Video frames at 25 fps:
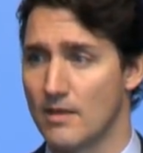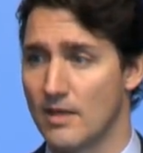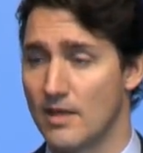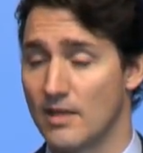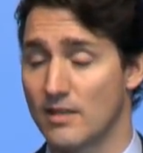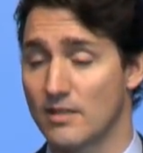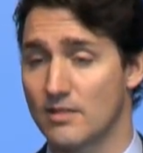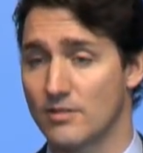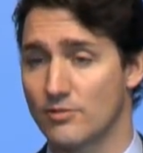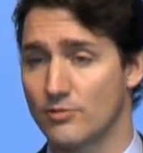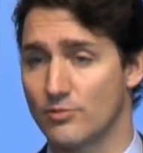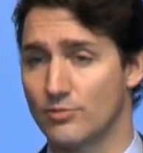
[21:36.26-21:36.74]

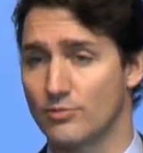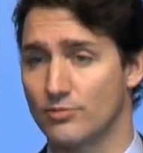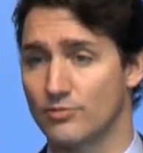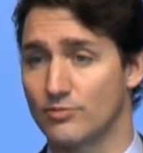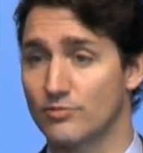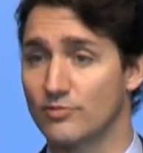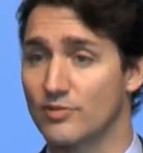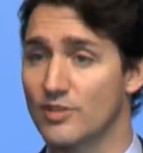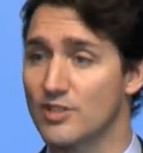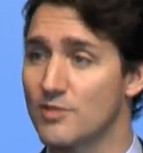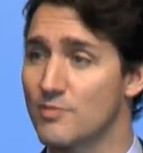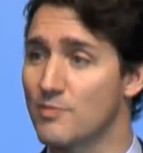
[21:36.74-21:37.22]
And to
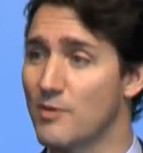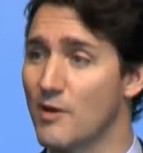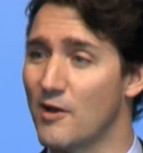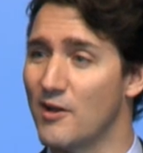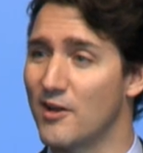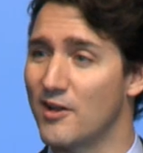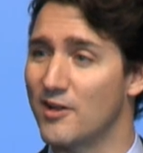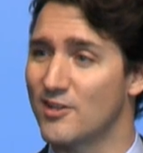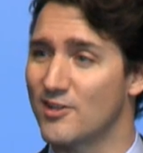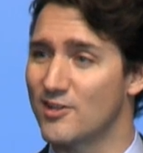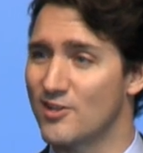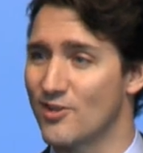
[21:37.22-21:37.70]

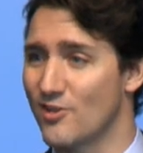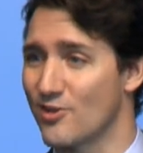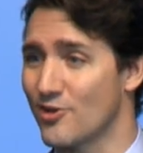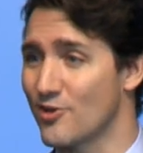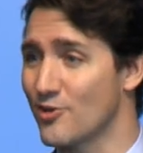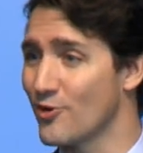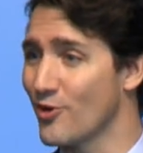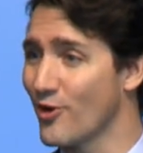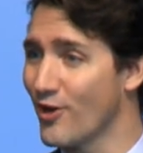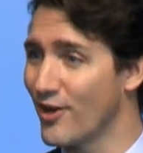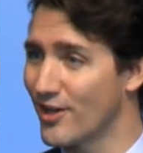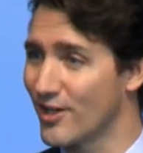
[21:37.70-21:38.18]
respond to the
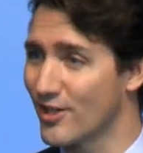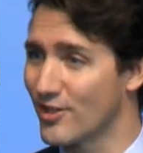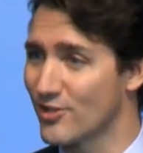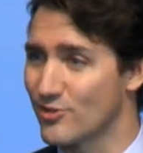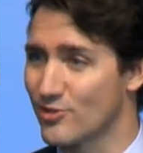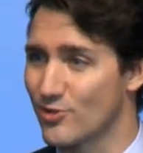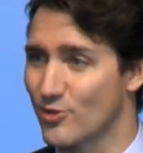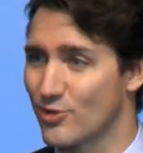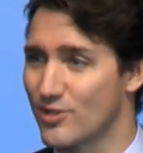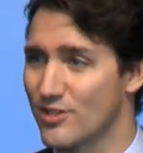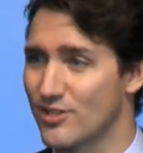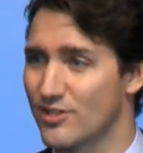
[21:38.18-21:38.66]
chronic
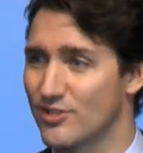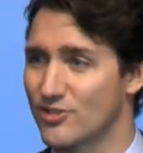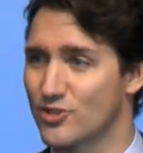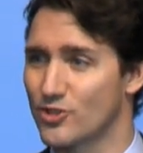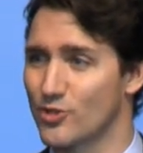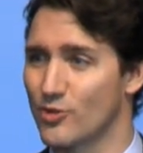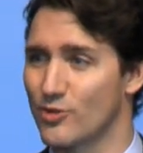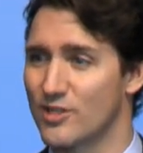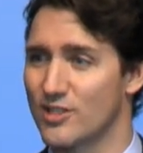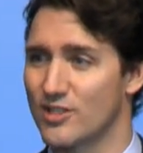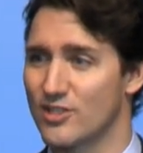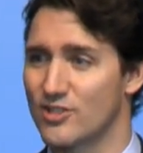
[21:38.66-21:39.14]

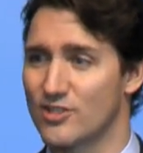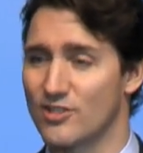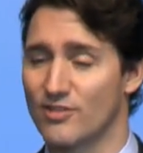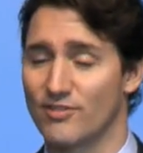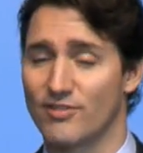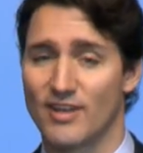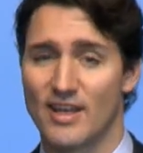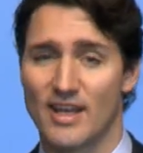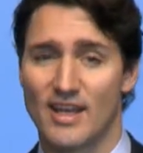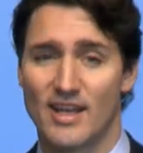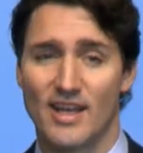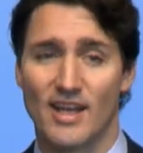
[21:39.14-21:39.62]
shortage
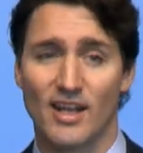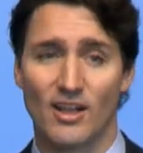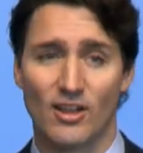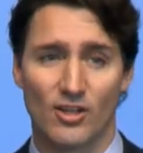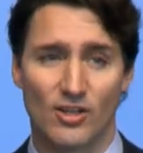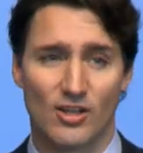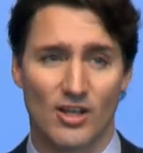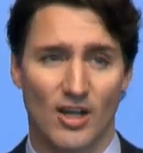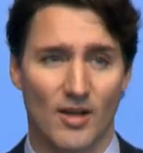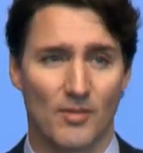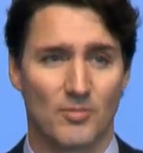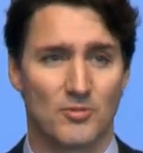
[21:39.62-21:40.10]
of
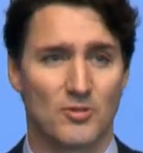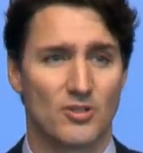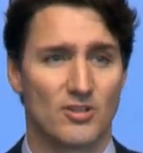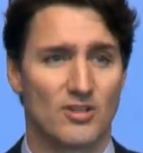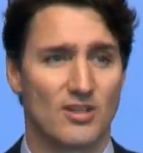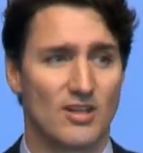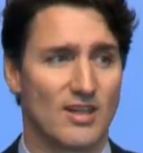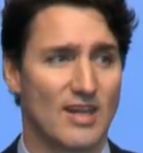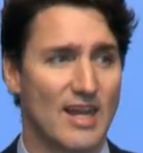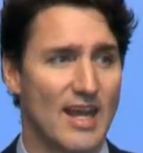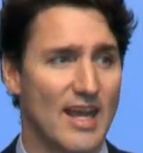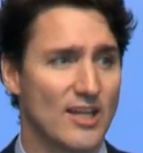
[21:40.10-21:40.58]
helicopter
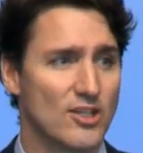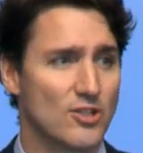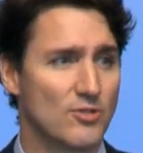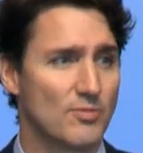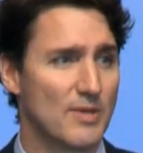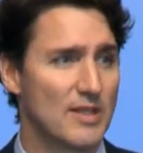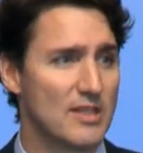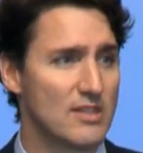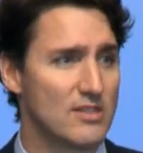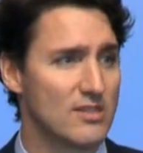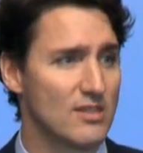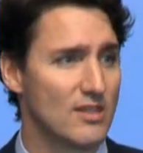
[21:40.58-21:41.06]

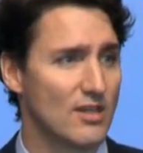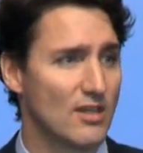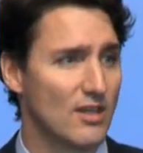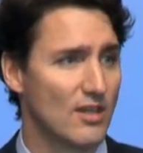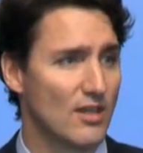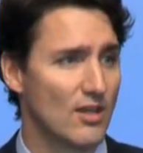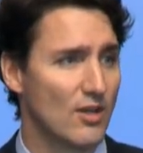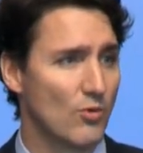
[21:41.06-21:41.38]
detachments,